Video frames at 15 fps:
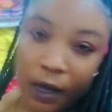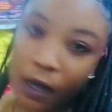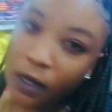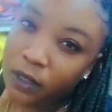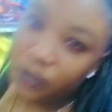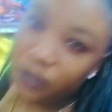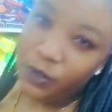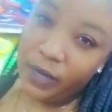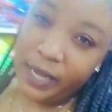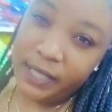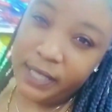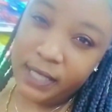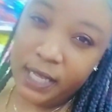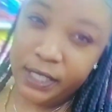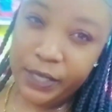So
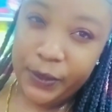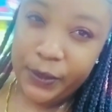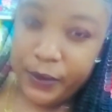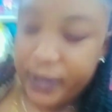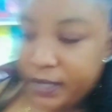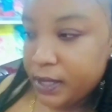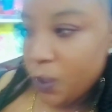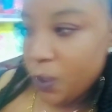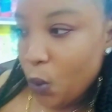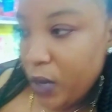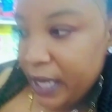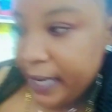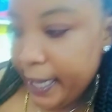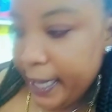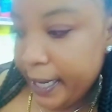guys, as you know, it's the
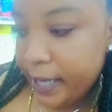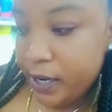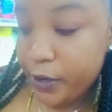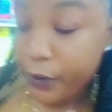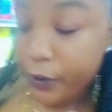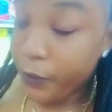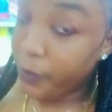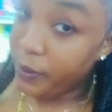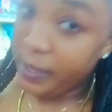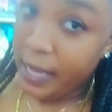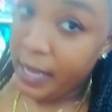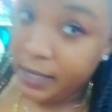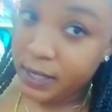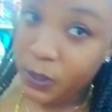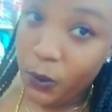weekend, you know
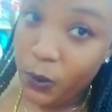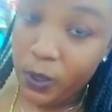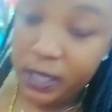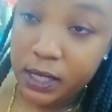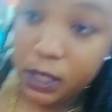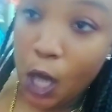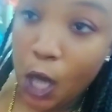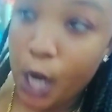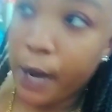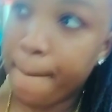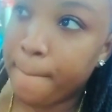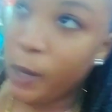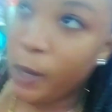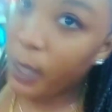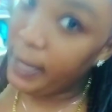that school is on
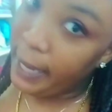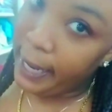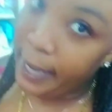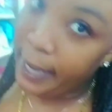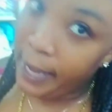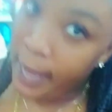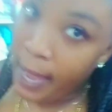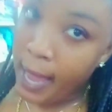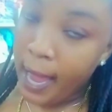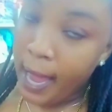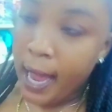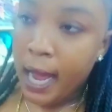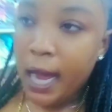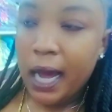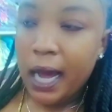Monday.
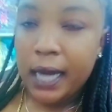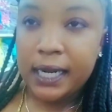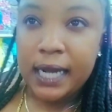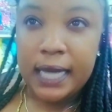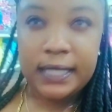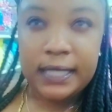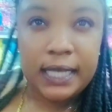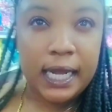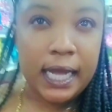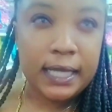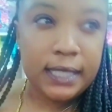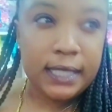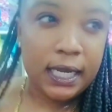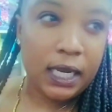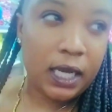And guys, can I
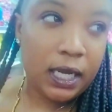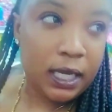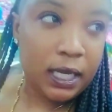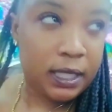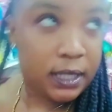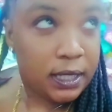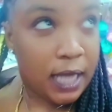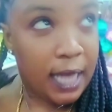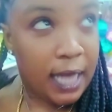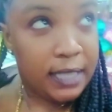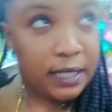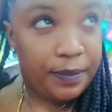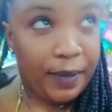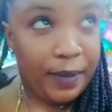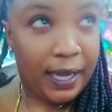tell you, it
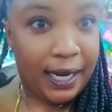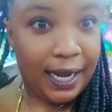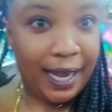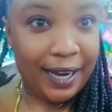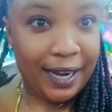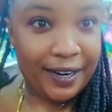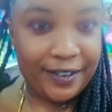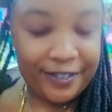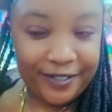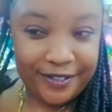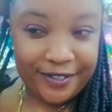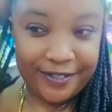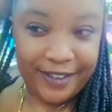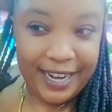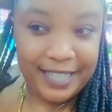has been a
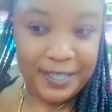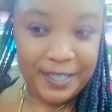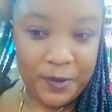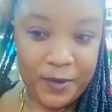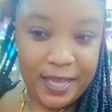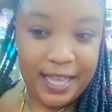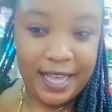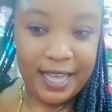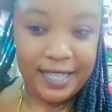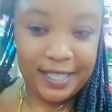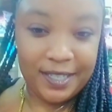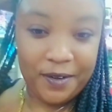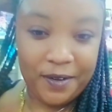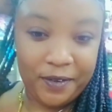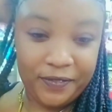crazy weekend
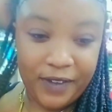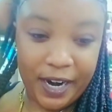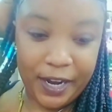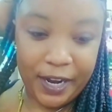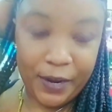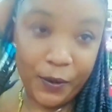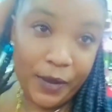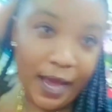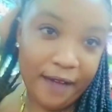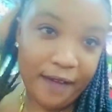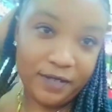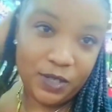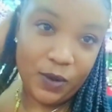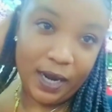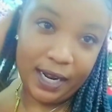so far. You know, you have
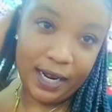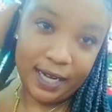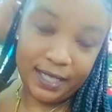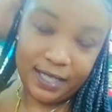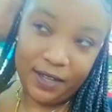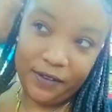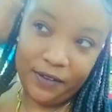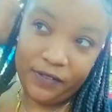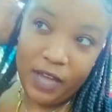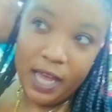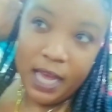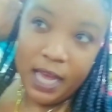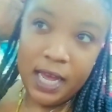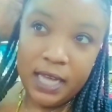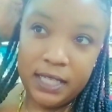to do a lot of
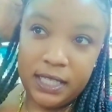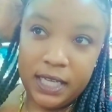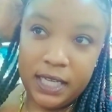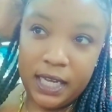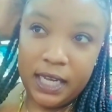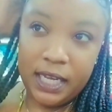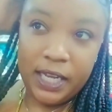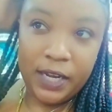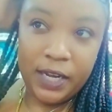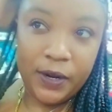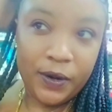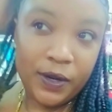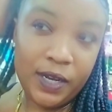stuff to, you know,